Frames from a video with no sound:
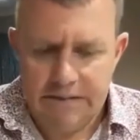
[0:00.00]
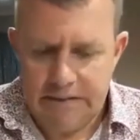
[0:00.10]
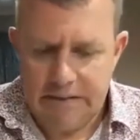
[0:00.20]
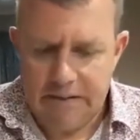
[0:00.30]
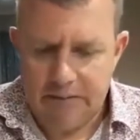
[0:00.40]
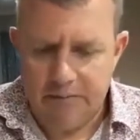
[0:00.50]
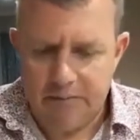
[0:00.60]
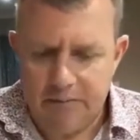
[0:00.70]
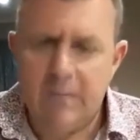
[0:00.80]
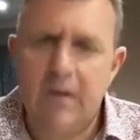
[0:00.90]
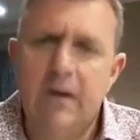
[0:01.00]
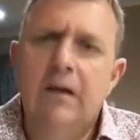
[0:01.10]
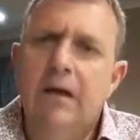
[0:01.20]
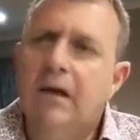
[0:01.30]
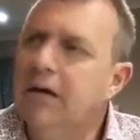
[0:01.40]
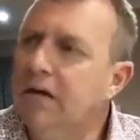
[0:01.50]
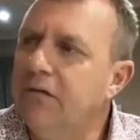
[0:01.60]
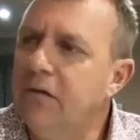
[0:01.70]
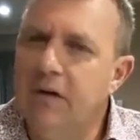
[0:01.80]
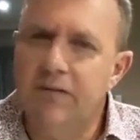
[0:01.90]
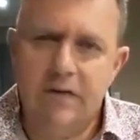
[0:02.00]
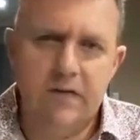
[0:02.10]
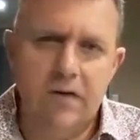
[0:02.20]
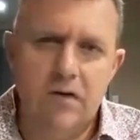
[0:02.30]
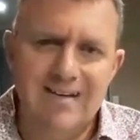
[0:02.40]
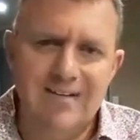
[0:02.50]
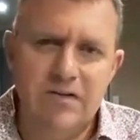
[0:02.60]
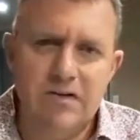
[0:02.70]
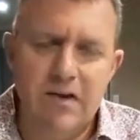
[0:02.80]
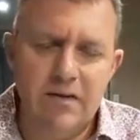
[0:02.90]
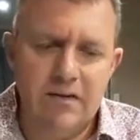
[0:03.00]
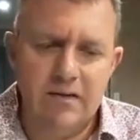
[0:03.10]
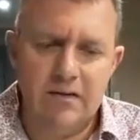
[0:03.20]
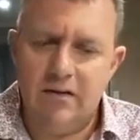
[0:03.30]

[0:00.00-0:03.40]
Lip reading: and if you're living so near to each other,